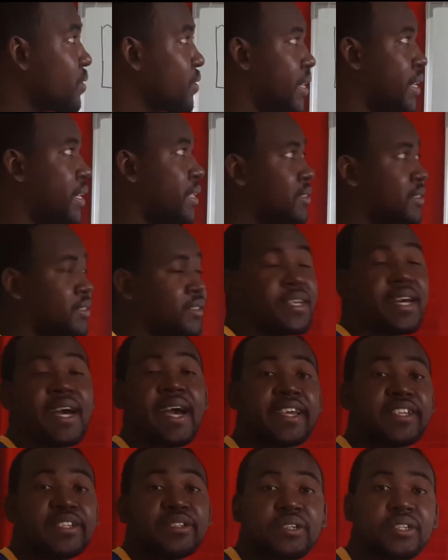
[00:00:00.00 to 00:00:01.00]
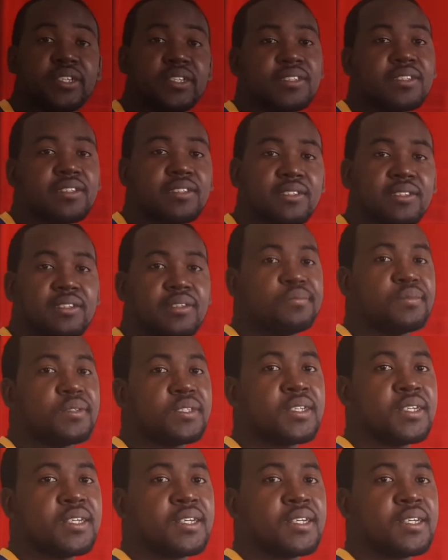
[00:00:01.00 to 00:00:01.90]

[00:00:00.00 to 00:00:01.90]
right? So the hydraulic systems,